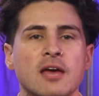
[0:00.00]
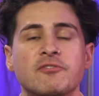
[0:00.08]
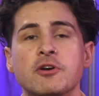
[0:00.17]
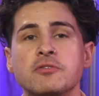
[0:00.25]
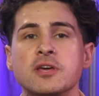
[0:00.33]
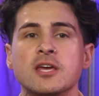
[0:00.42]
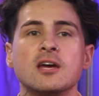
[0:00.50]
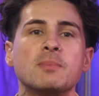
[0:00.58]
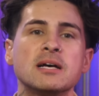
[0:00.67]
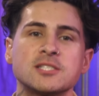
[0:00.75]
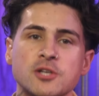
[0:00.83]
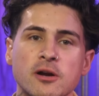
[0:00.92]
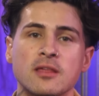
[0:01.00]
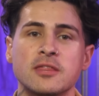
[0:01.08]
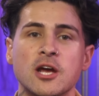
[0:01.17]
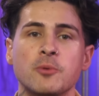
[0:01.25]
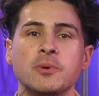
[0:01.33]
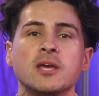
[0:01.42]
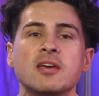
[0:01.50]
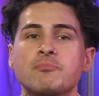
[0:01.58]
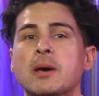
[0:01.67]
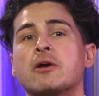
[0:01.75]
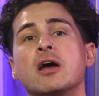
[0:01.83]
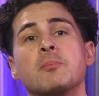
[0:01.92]
If you're thinking about starting therapy, give
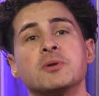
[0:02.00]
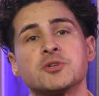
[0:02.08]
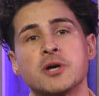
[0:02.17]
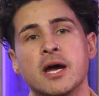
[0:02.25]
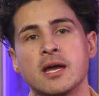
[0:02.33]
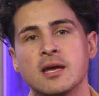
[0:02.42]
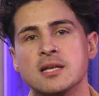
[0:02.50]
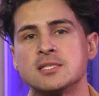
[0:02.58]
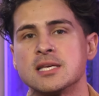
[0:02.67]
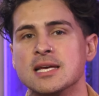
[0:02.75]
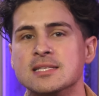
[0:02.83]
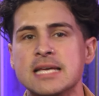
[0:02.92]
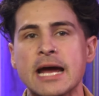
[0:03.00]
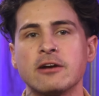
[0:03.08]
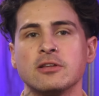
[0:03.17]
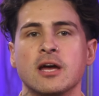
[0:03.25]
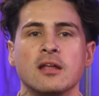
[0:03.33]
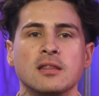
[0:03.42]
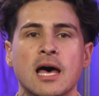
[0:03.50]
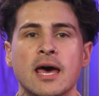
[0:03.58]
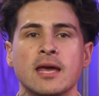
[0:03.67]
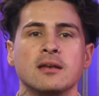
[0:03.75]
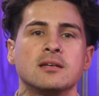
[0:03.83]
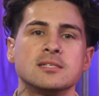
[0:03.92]
BetterHelp a try. It's entirely
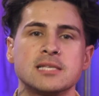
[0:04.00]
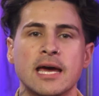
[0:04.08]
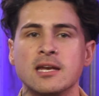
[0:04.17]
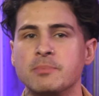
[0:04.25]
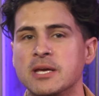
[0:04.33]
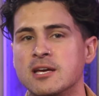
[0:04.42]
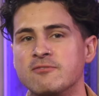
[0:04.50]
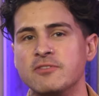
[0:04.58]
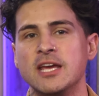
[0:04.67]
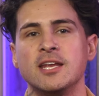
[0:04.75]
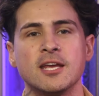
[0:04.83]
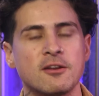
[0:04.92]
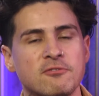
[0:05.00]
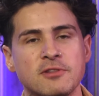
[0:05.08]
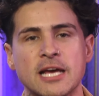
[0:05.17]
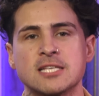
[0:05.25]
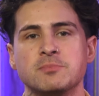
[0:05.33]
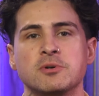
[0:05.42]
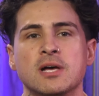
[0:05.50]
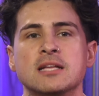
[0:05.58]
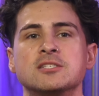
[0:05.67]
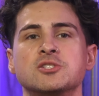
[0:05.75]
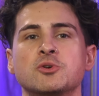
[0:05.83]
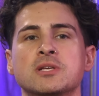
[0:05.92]
online, designed to be convenient, flexible, and
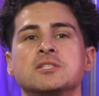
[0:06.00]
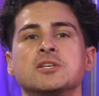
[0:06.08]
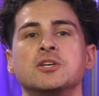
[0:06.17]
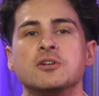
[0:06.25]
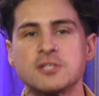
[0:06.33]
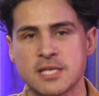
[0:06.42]
suited to your